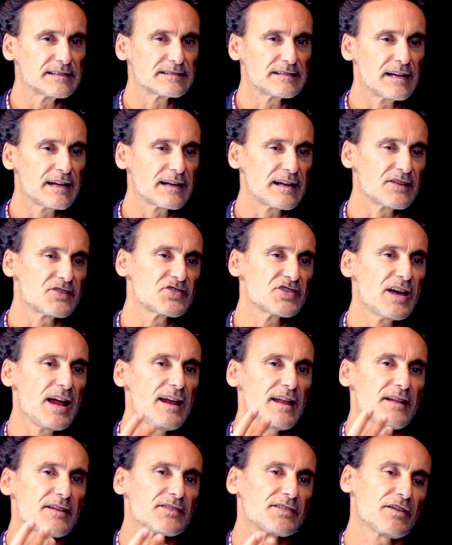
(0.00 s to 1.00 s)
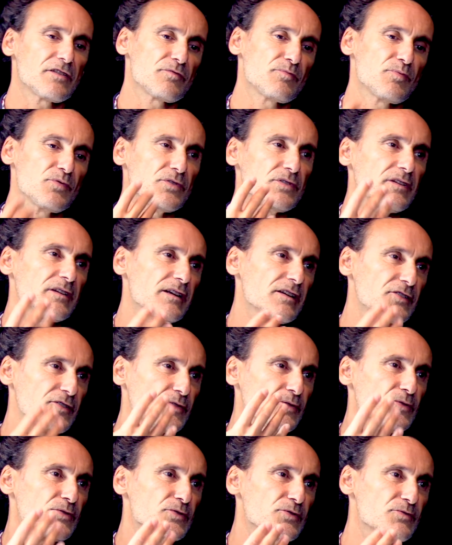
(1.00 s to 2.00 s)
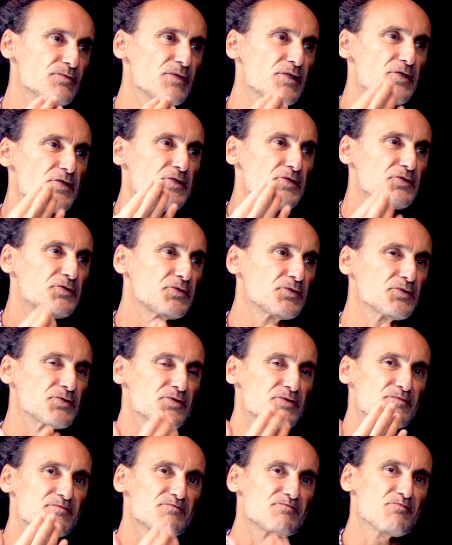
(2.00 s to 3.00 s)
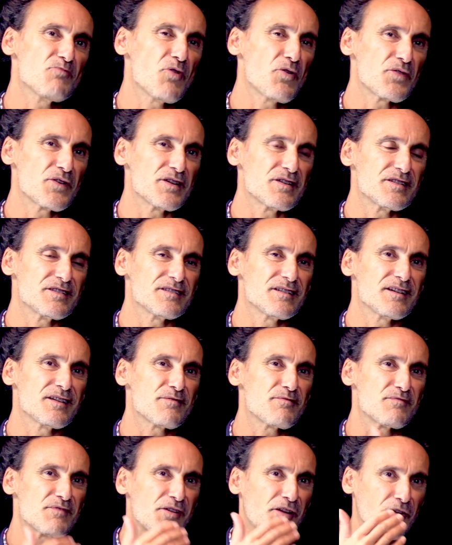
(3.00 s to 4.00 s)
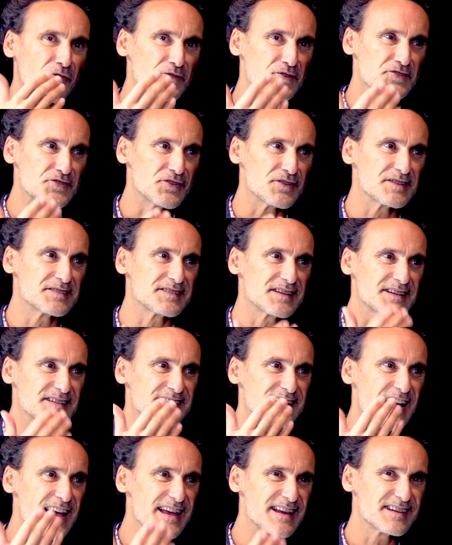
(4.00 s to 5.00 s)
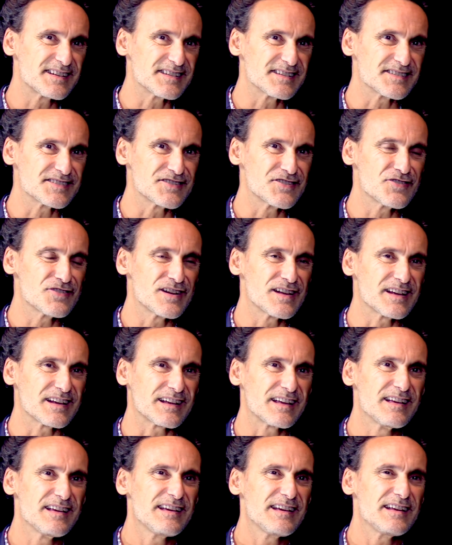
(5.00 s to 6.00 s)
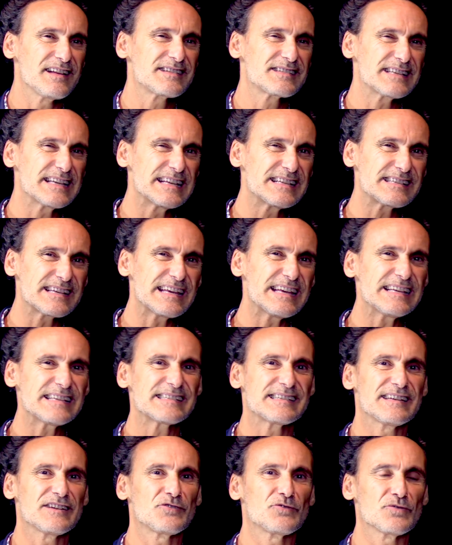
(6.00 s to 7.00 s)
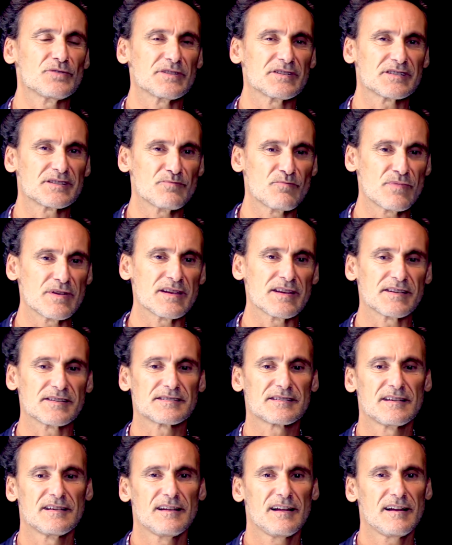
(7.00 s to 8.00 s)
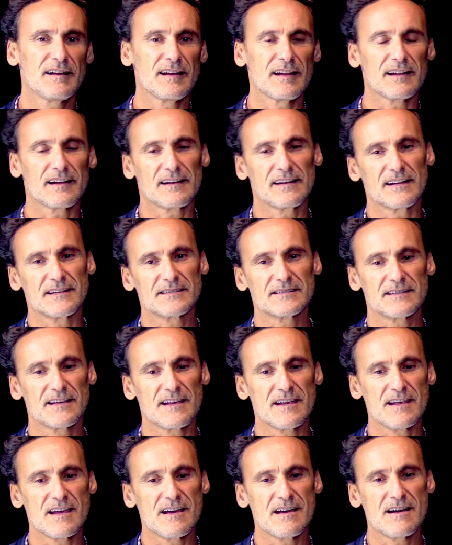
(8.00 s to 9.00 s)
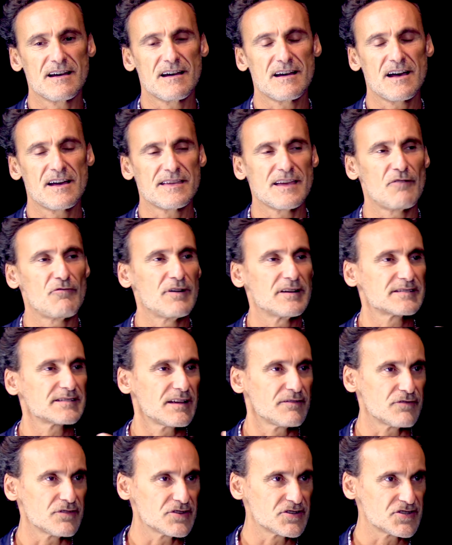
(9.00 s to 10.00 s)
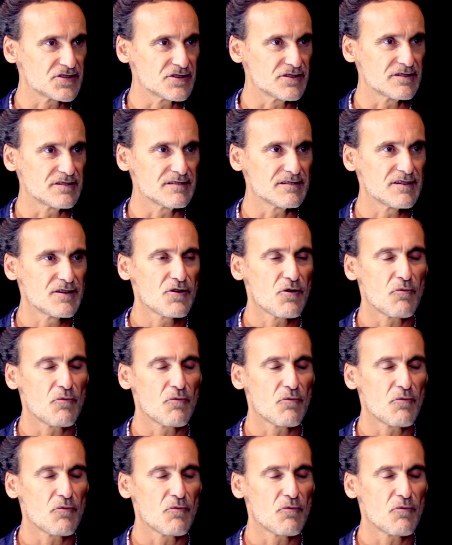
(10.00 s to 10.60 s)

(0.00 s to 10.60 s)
It's like a challenge I've put there to modern traditionistic scientists, you know, like it's easy to dismiss, like, let's say, ayahuasca vision